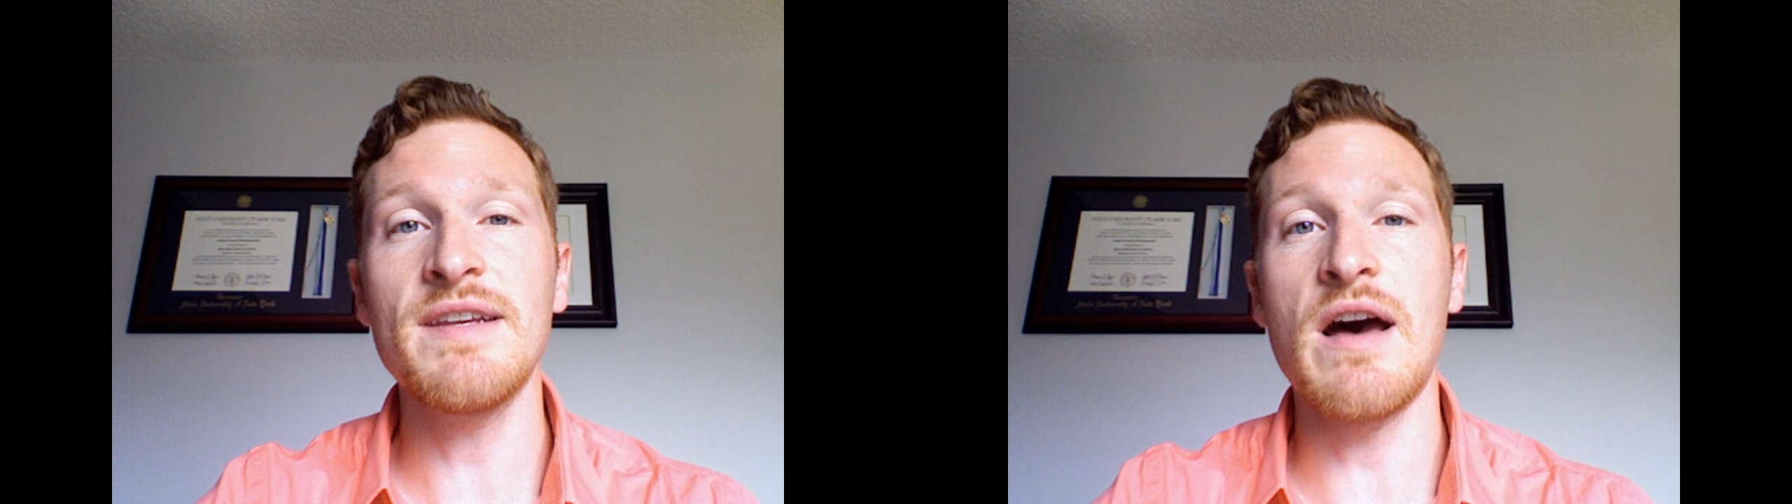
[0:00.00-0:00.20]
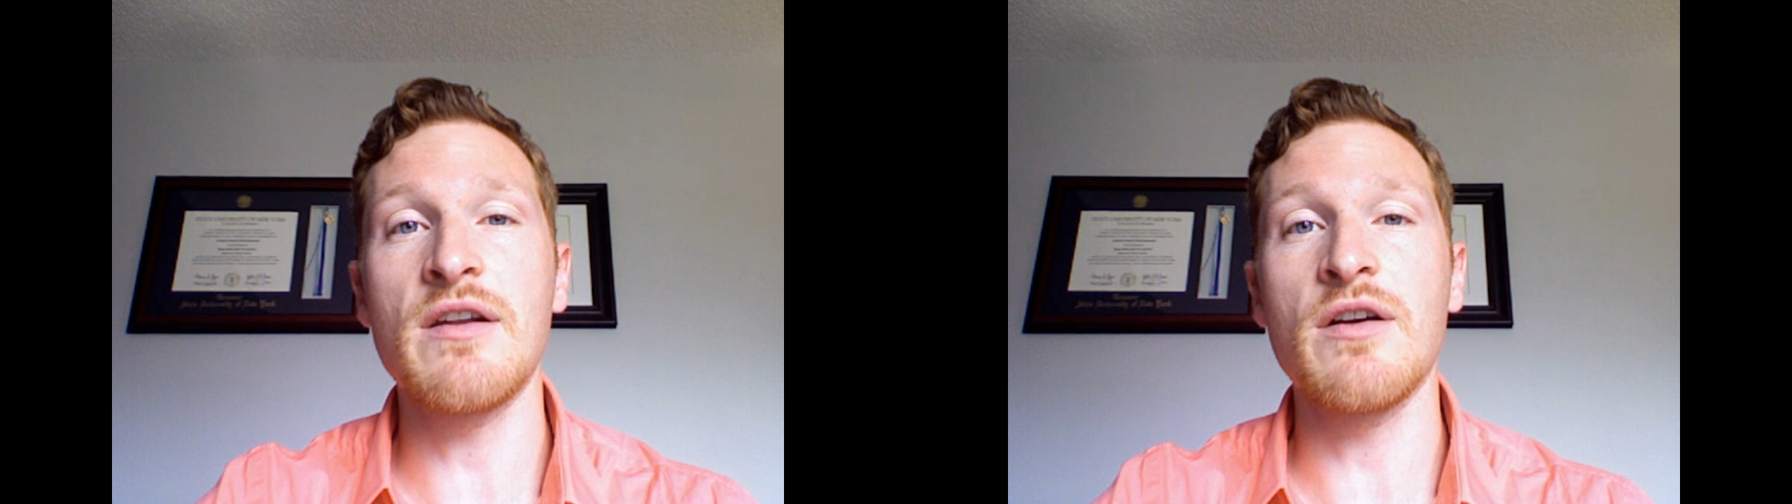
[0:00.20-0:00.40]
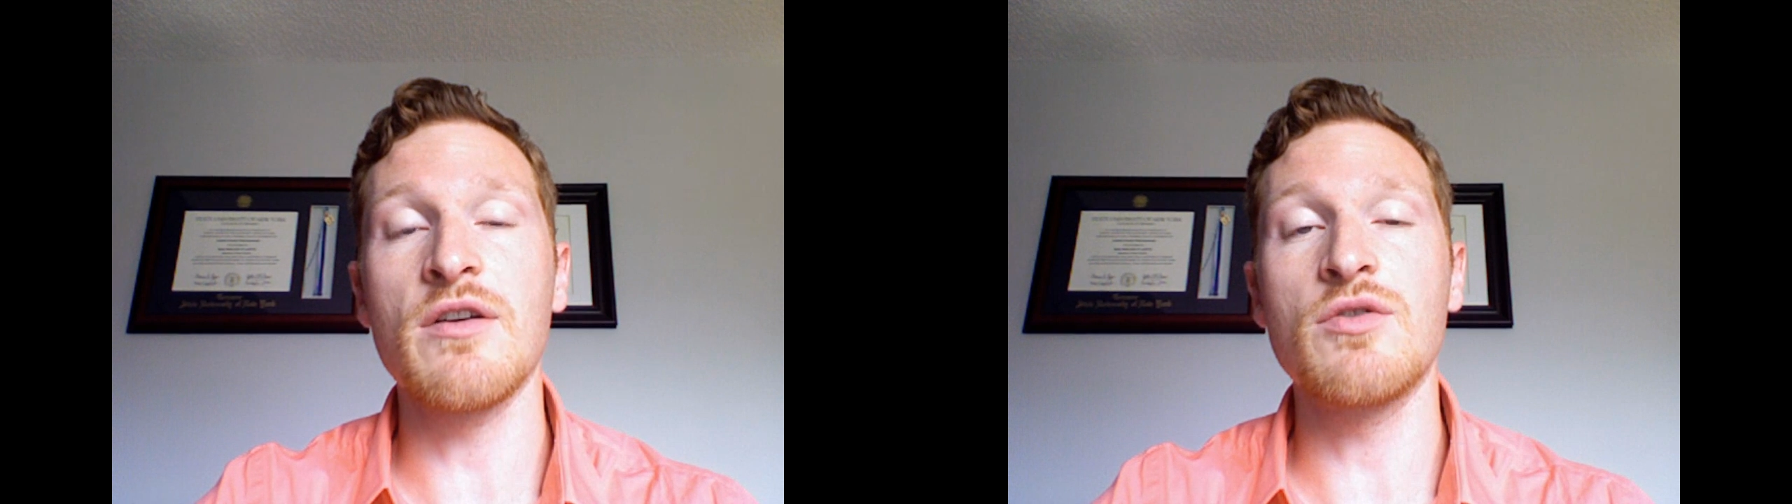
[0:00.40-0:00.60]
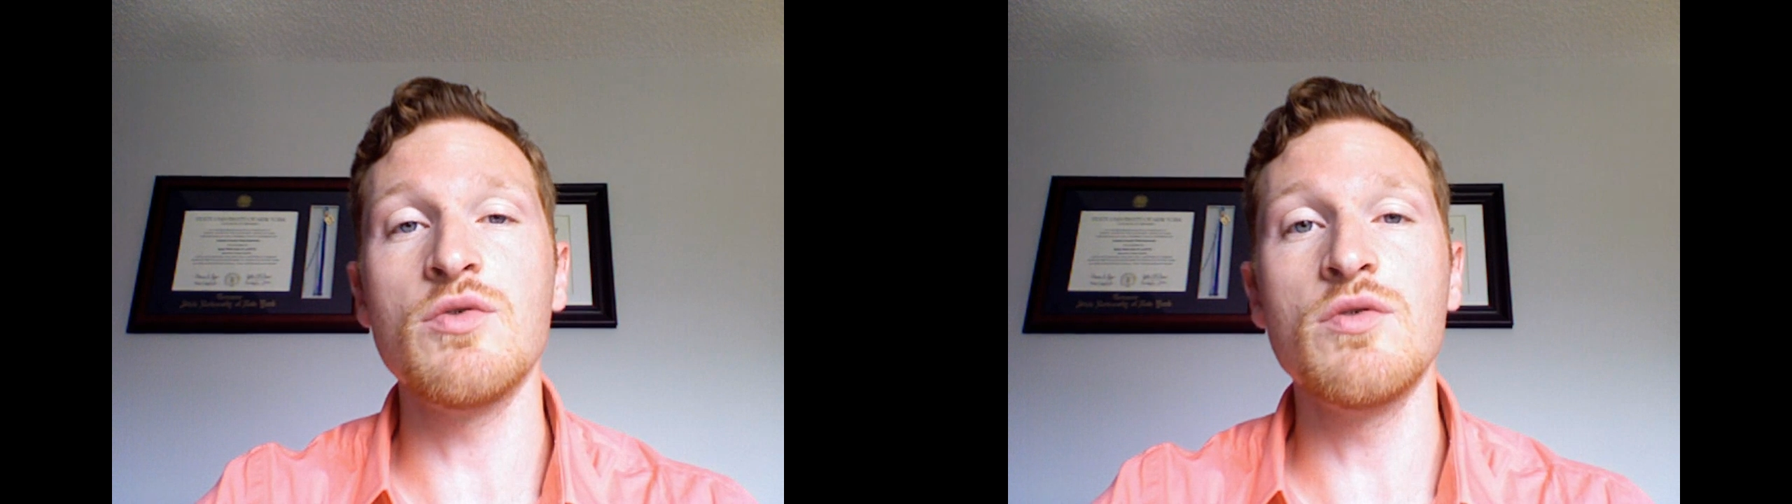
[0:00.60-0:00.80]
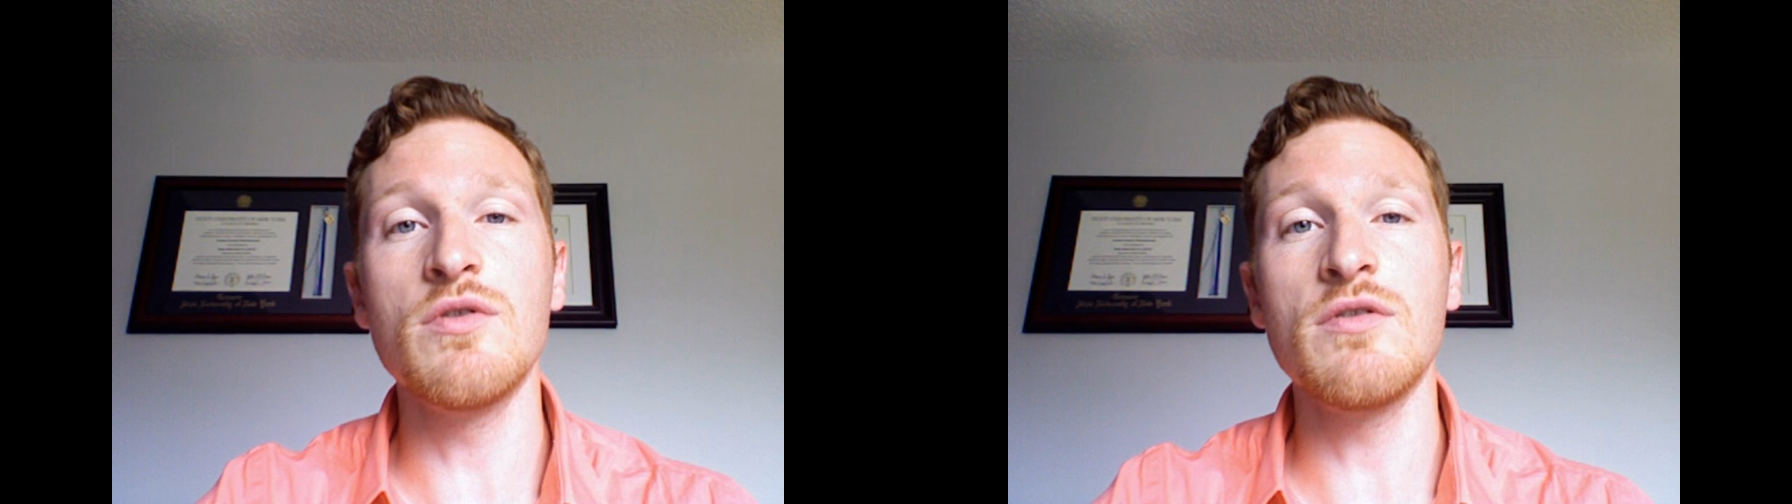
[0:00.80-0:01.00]
on our
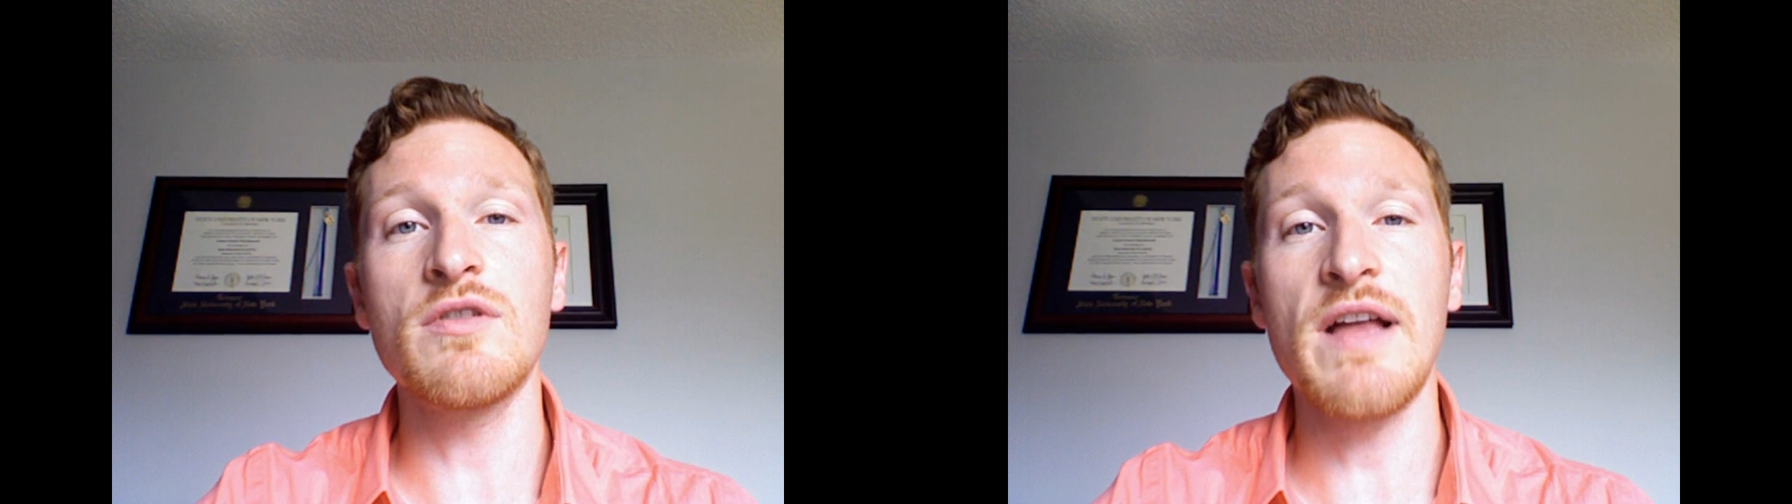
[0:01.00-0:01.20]
Google